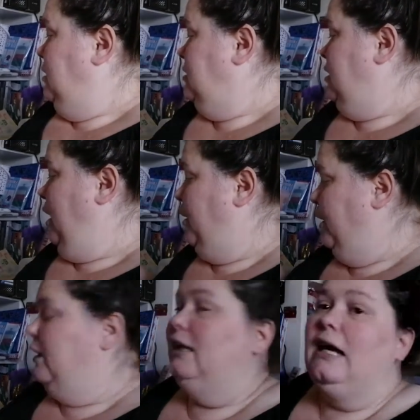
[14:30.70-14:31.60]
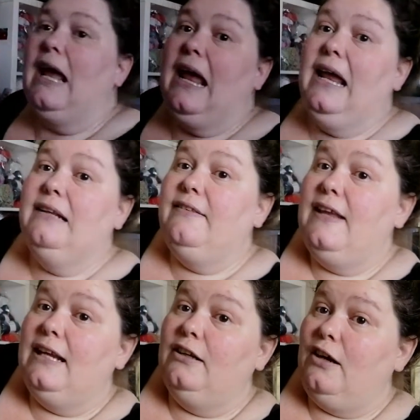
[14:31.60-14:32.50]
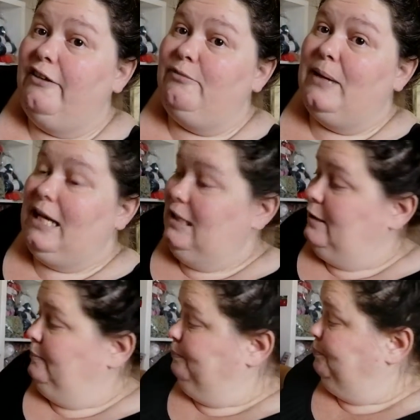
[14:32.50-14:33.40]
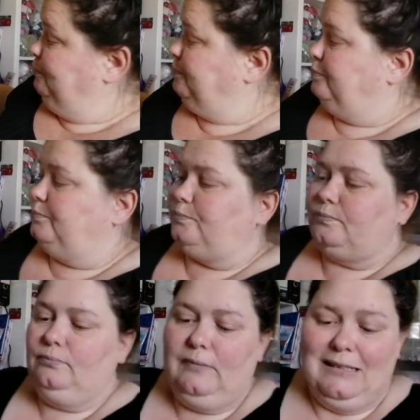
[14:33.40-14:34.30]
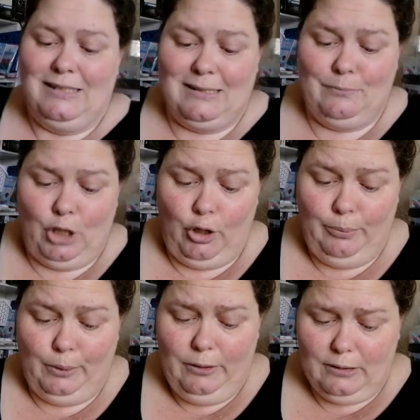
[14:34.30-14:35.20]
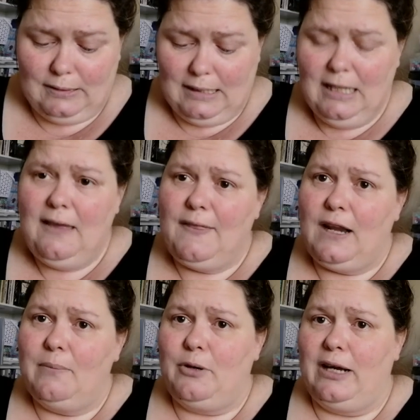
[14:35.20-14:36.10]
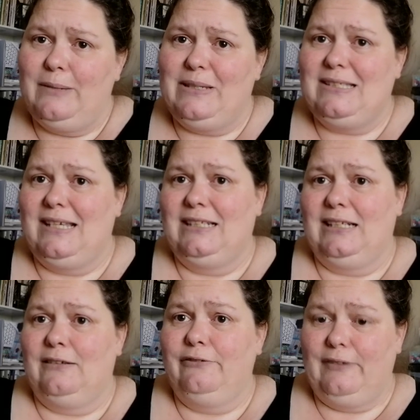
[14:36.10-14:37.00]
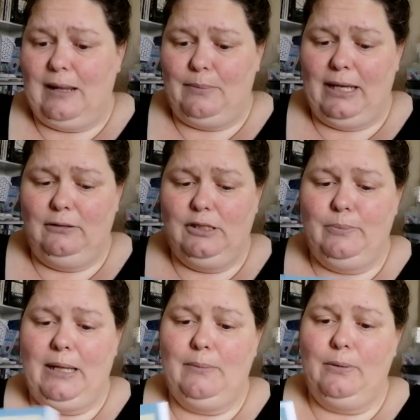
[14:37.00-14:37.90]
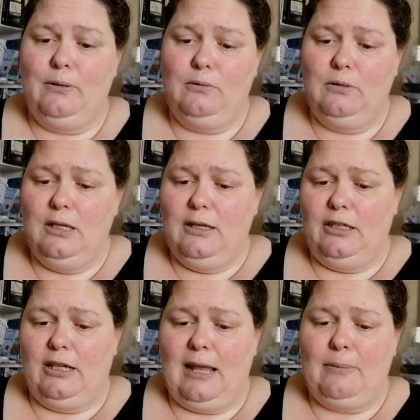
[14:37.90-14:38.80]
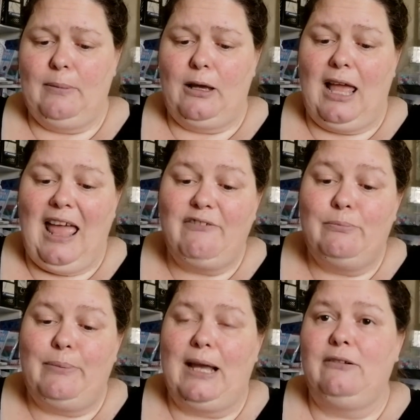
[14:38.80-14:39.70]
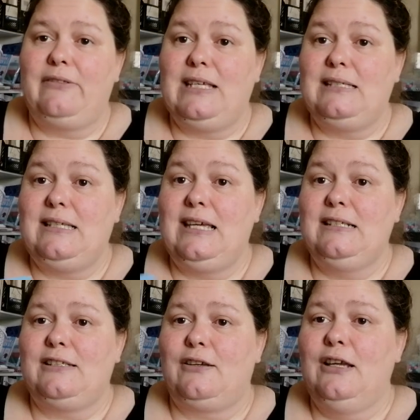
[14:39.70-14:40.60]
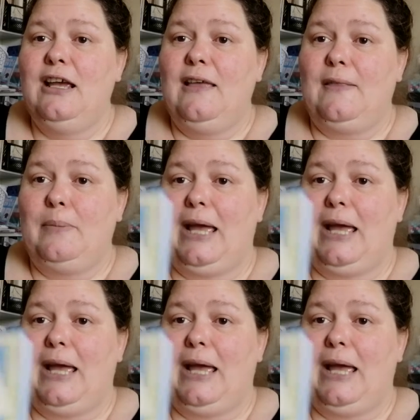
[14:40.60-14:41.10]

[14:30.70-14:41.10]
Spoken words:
So, and then I've made some notebooks that I'm going to be sending in flat mail to people, happy mail. I haven't bound these yet, so the